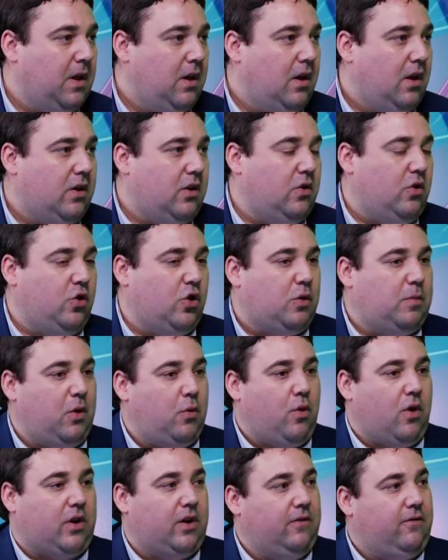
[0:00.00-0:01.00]
You could be
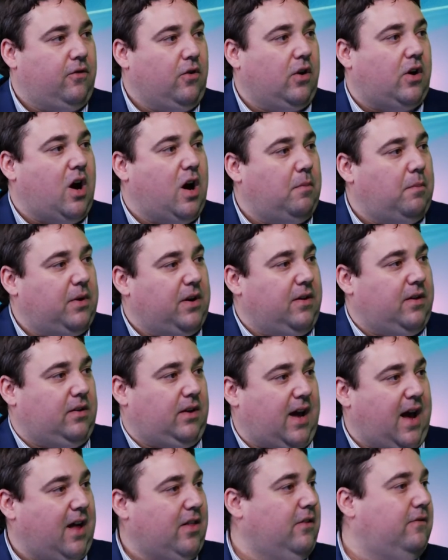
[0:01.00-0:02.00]
working for a company in
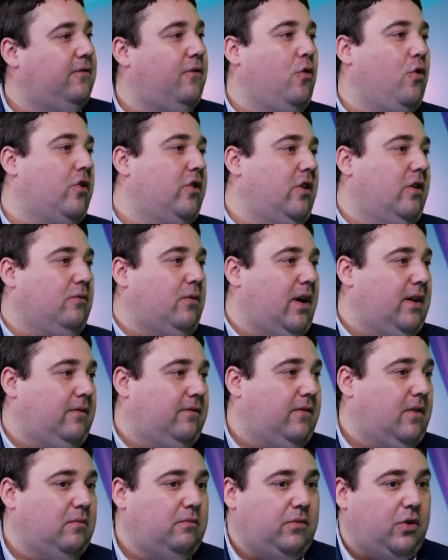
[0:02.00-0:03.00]
California right
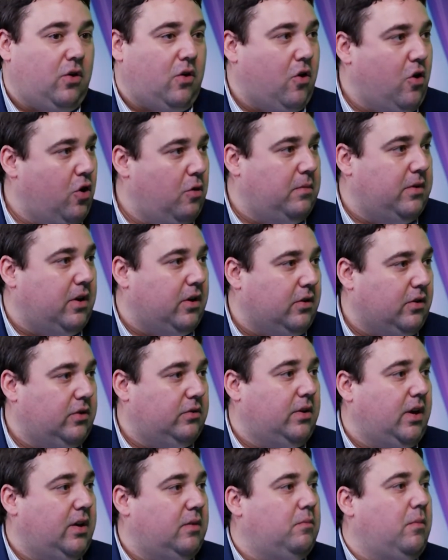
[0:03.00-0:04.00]
from your home here
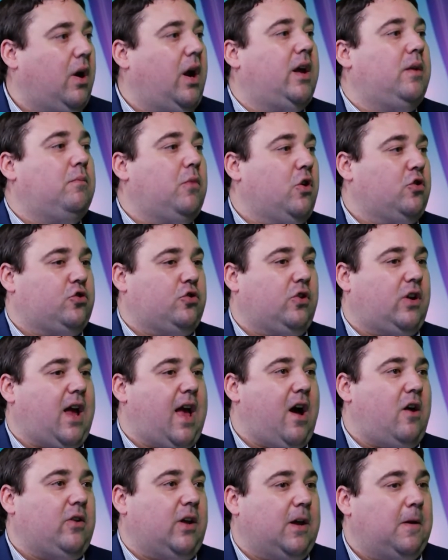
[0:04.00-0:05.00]
in Mercer
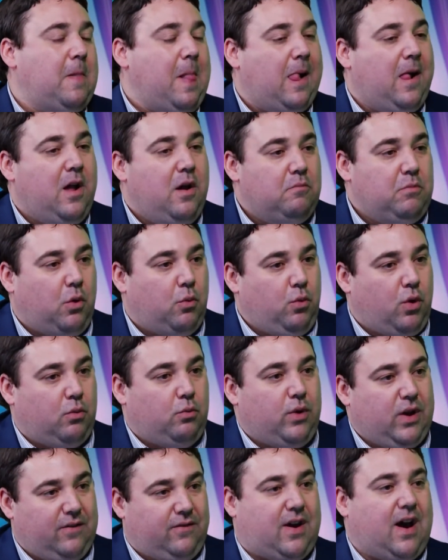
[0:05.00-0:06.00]
County. But what
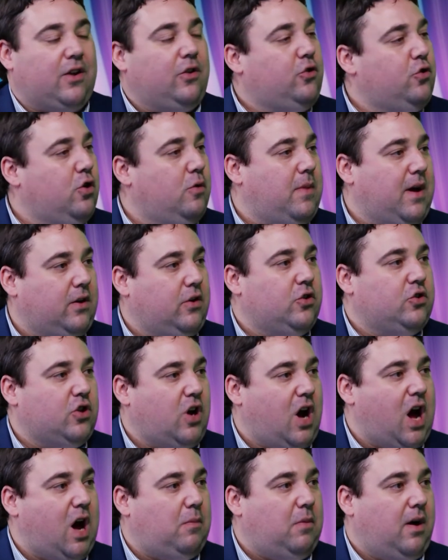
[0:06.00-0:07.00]
we've got to do a better
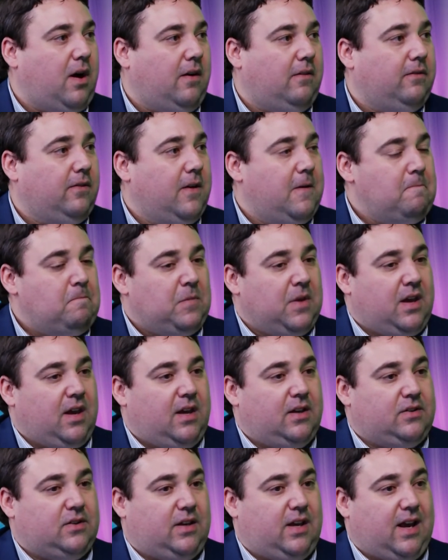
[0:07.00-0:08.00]
job of
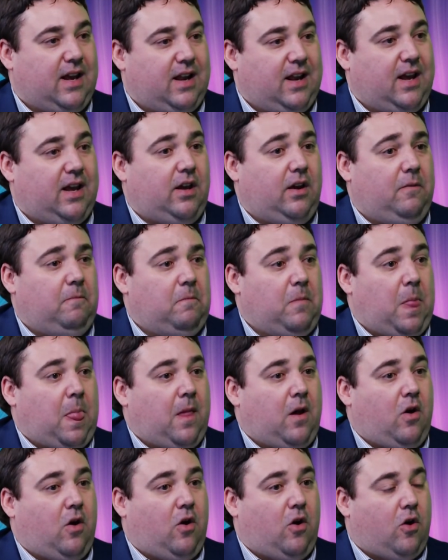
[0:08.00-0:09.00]
is getting
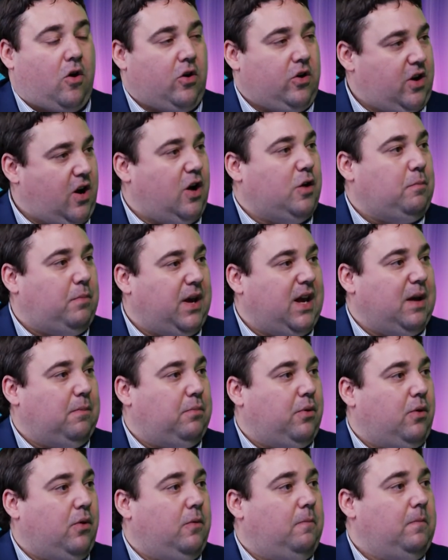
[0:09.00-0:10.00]
our young
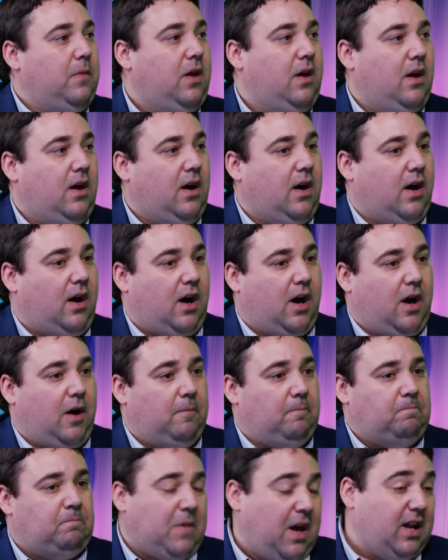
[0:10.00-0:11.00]
people,
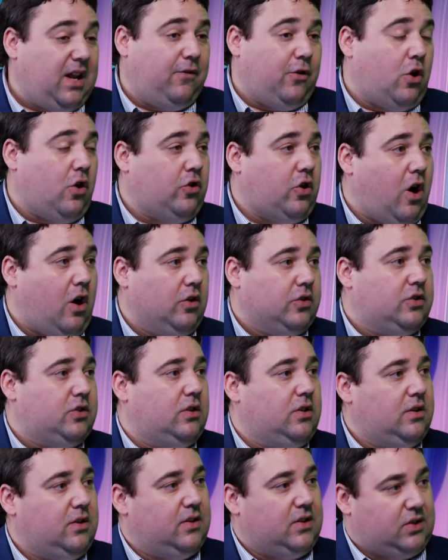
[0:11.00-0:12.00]
and even our adults,
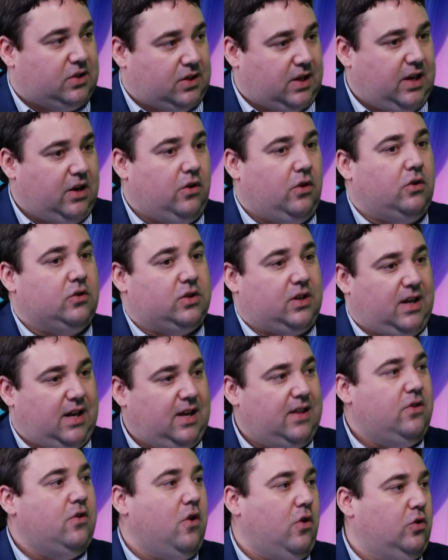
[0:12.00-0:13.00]
the skills
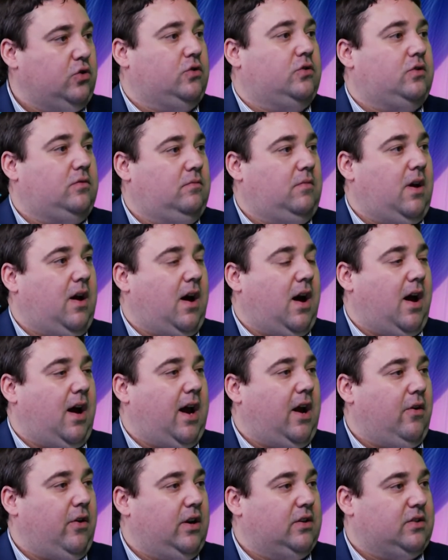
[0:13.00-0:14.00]
in those
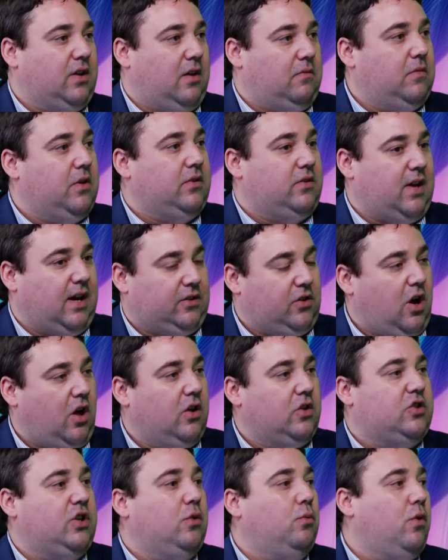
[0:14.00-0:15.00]
areas of the
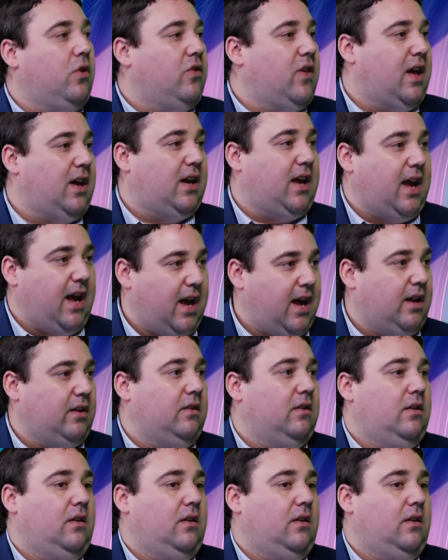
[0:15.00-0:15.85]
technology where they can